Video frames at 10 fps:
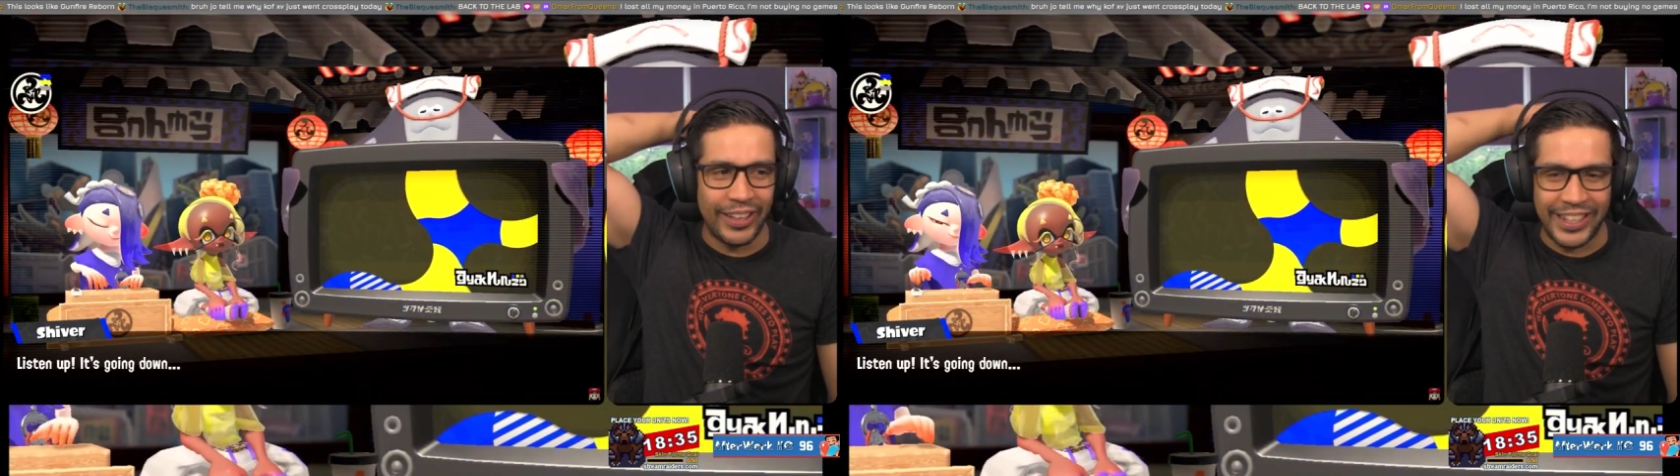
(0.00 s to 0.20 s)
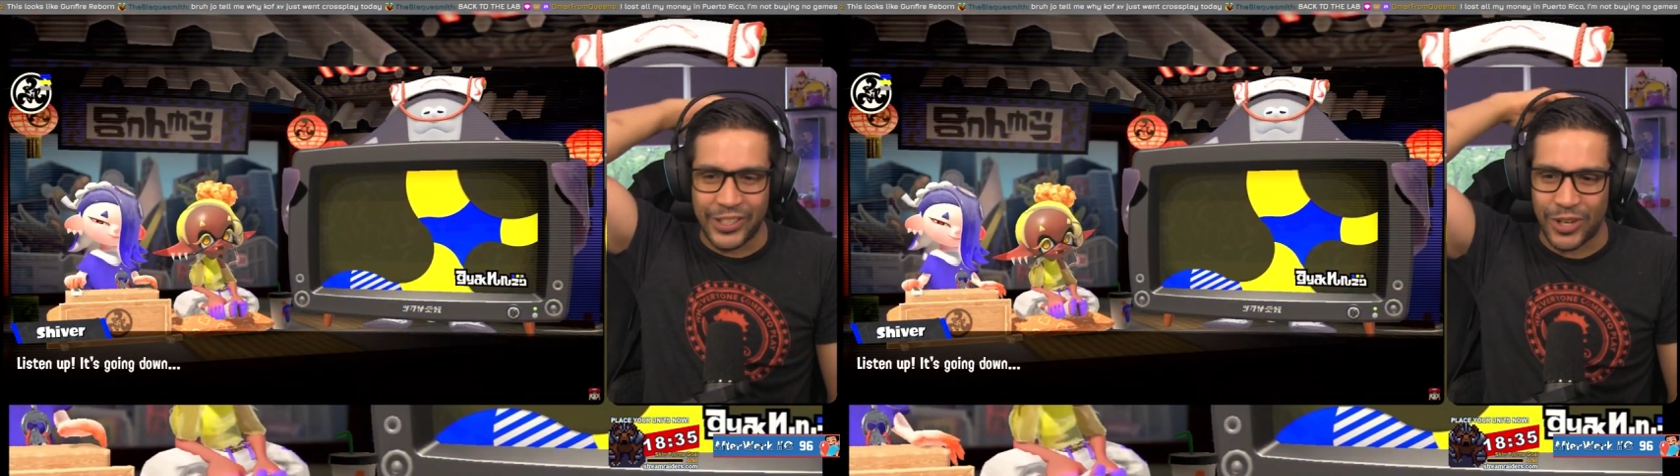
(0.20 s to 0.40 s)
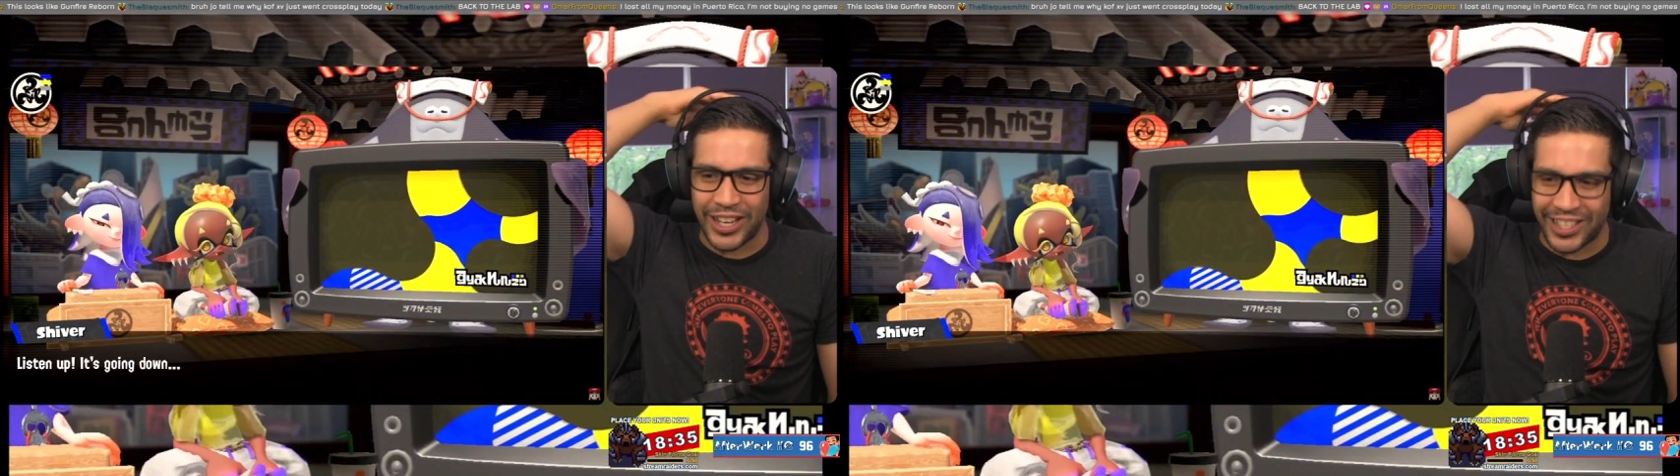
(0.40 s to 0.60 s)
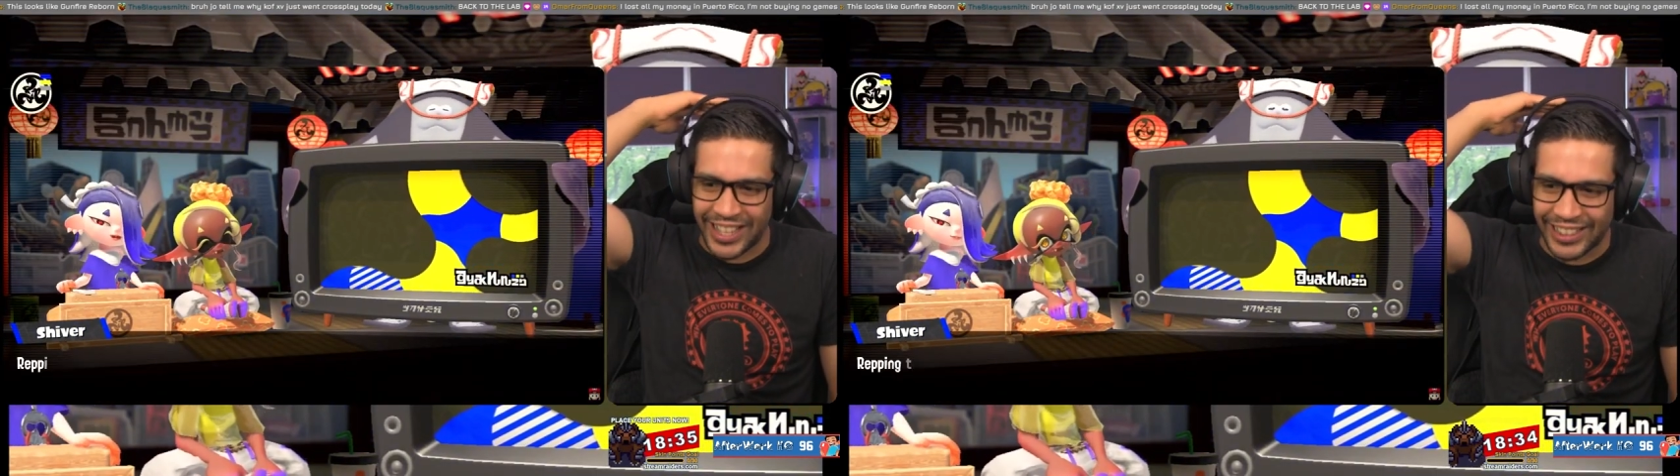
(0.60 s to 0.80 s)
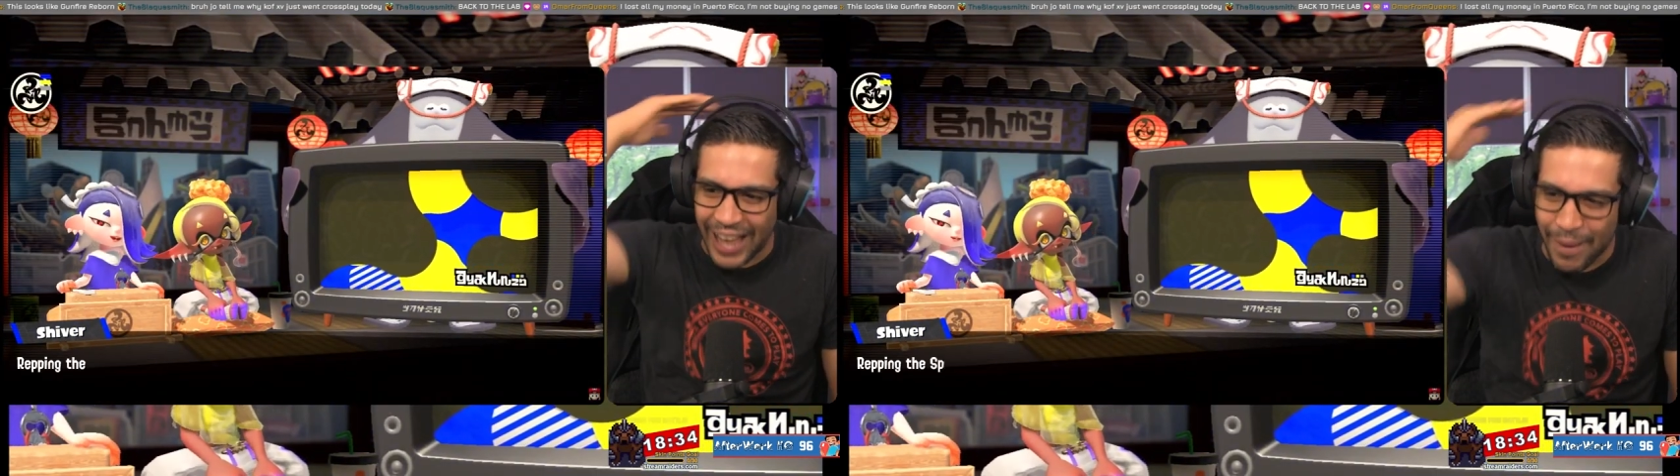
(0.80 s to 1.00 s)
interest
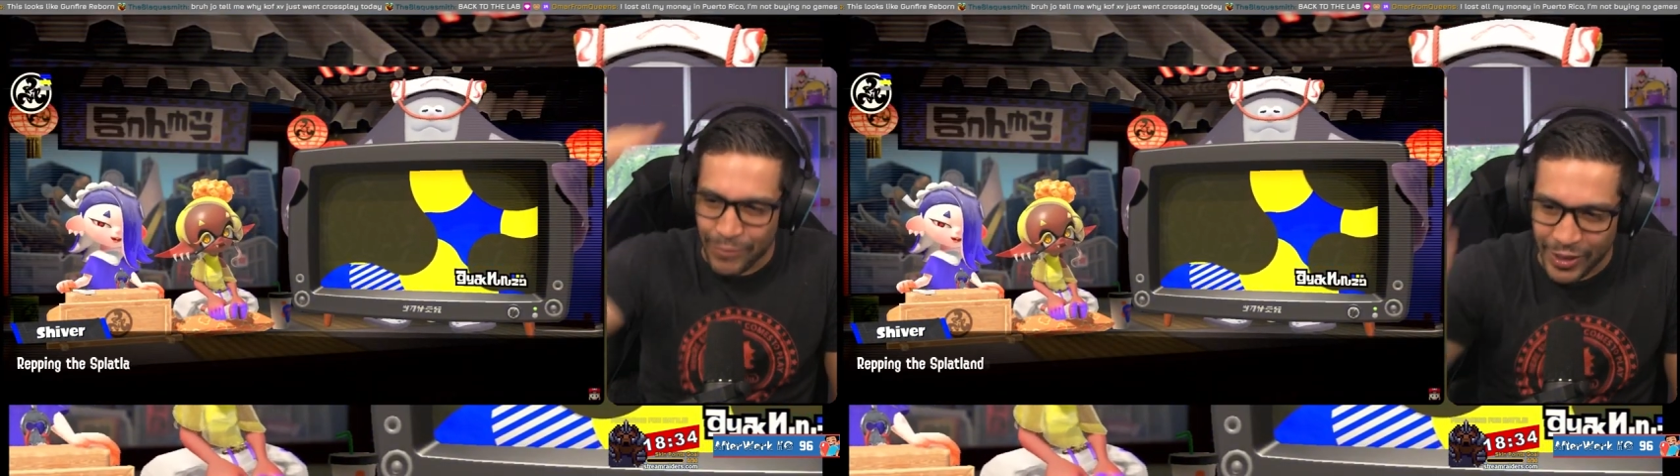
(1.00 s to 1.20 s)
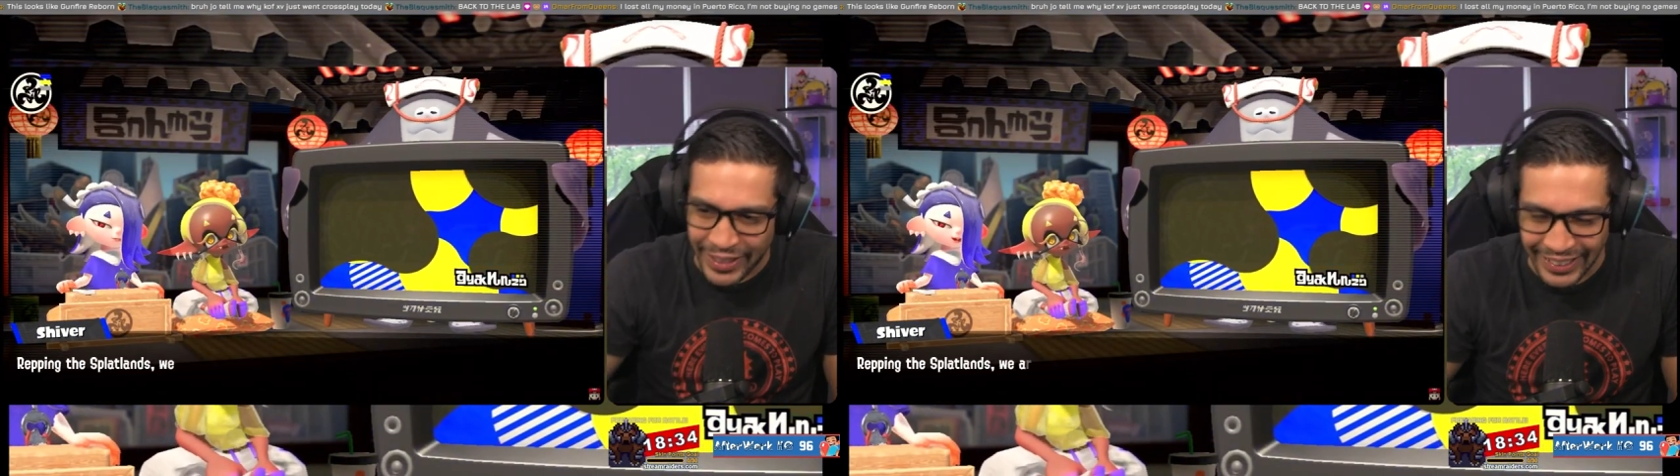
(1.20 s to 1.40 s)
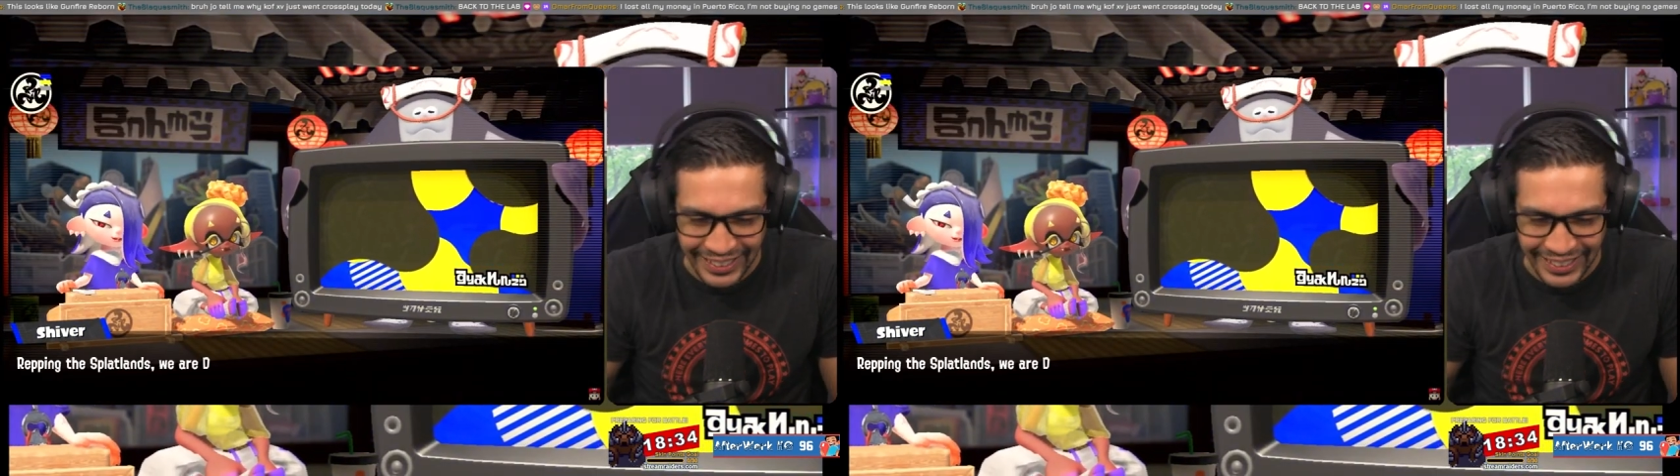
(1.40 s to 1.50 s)
at that point.